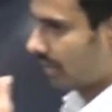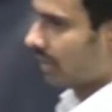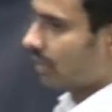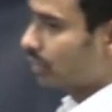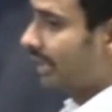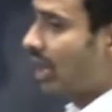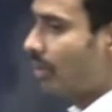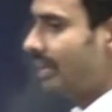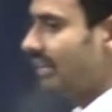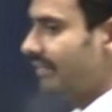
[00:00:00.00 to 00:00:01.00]
So in how
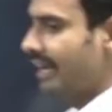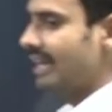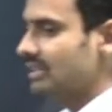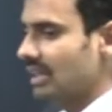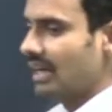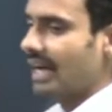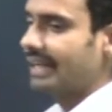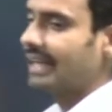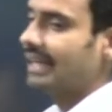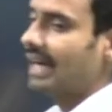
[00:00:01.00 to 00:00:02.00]
many ways I
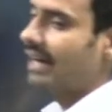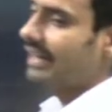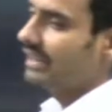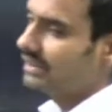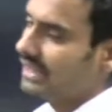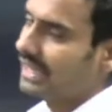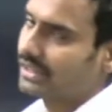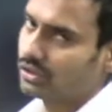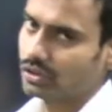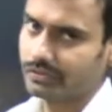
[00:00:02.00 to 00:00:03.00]
can arrange the
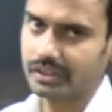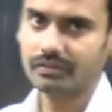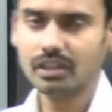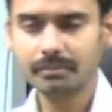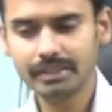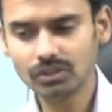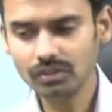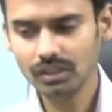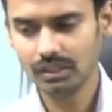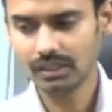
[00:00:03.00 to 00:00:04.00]
letters of the word Mithun?
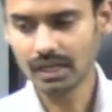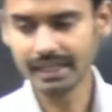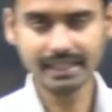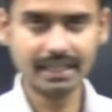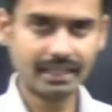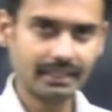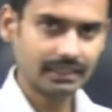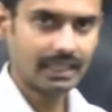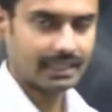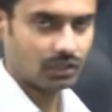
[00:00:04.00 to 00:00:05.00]
I can arrange the
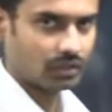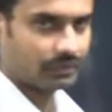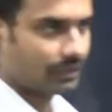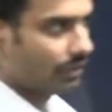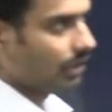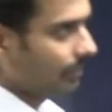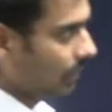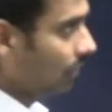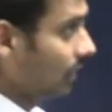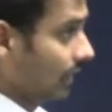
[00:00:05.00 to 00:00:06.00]
letters of the word
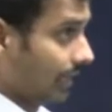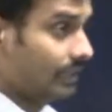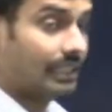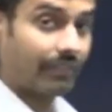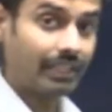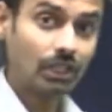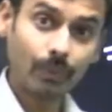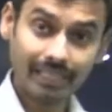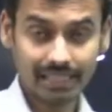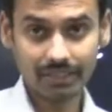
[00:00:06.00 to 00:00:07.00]
Mithun in
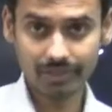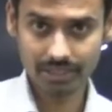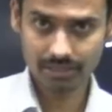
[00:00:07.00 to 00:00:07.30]
720 ways.